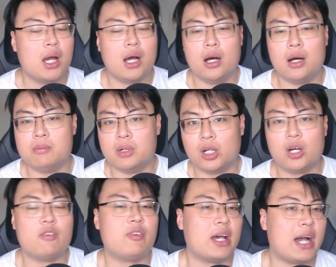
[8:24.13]
um, a lot
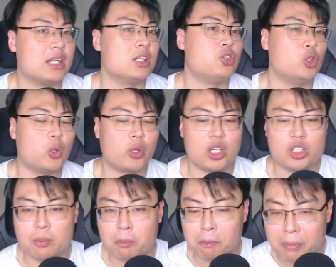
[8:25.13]
of like other
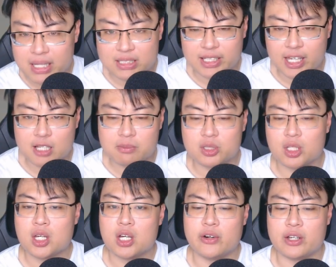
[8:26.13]
geolocation-based games,
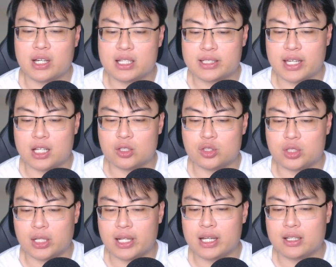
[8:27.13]
alright, you guys can
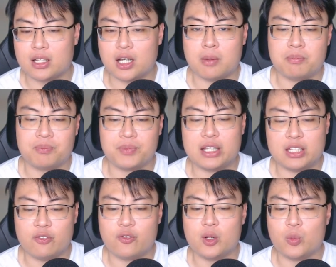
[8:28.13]
select uh, a
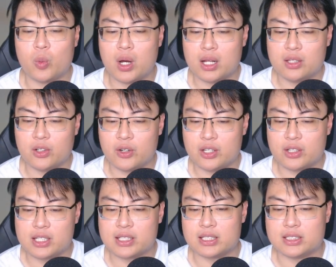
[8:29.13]
different one. Alright, you
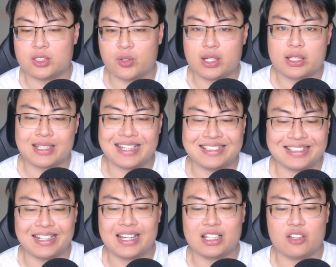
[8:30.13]
guys can you guys can
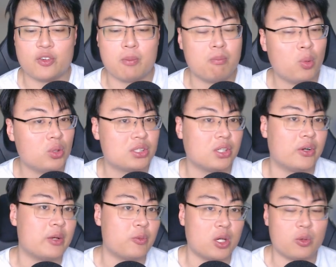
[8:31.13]
select different modes.
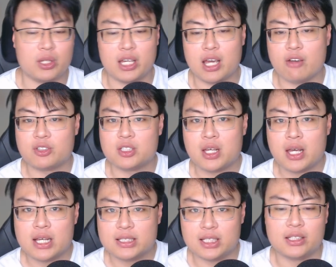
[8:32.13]
Alright, where they have
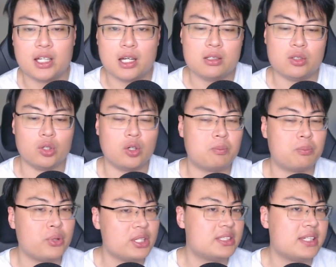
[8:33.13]
certain, you know,
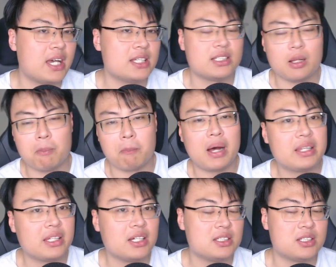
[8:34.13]
presets, certain
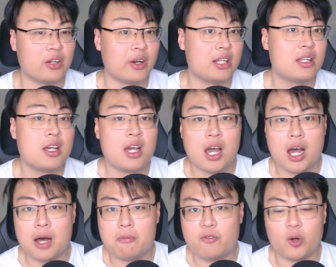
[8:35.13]
buttons. Alright,
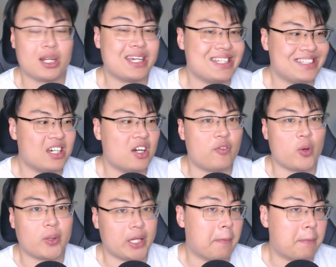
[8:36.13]
um, for the easier of
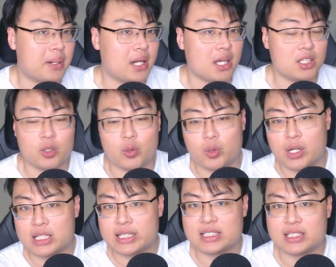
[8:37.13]
your gameplay. So you
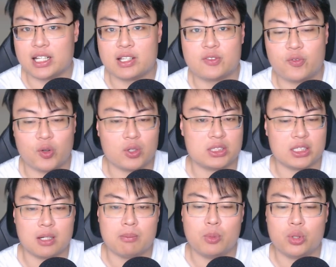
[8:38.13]
guys can select for a
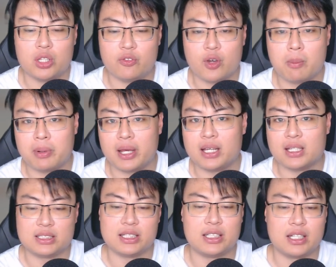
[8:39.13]
certain mode if you're playing
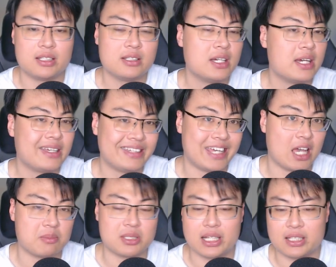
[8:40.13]
a certain
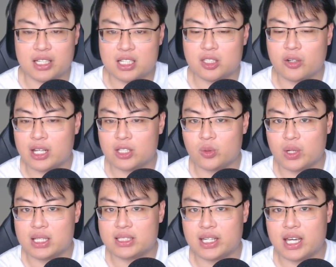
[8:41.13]
games like this. Alright, you
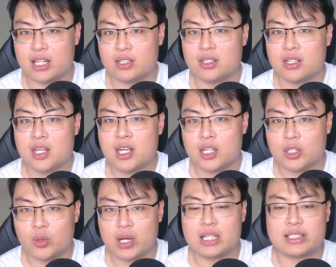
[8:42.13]
guys can.
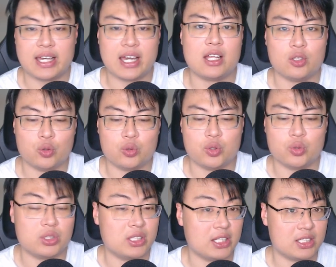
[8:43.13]
You guys can use
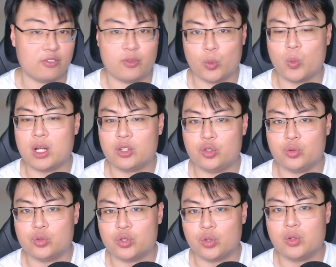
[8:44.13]
use this if you want
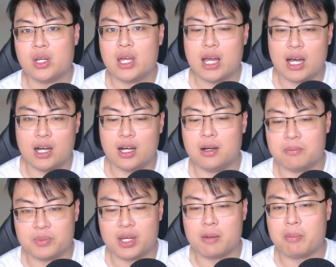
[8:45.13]
to. So
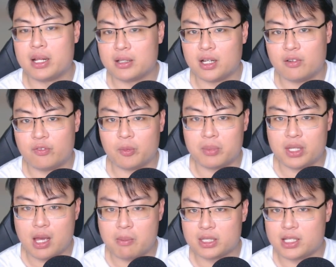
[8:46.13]
um yeah, but uh, for
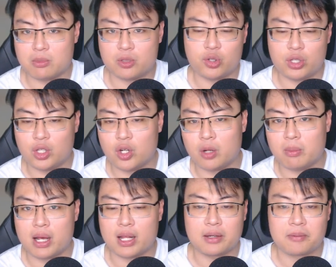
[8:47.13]
me, I'm just demonstrating on
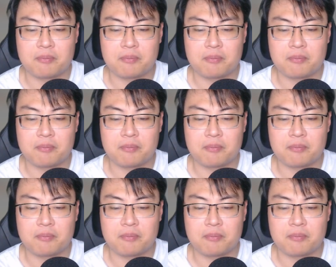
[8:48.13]
my like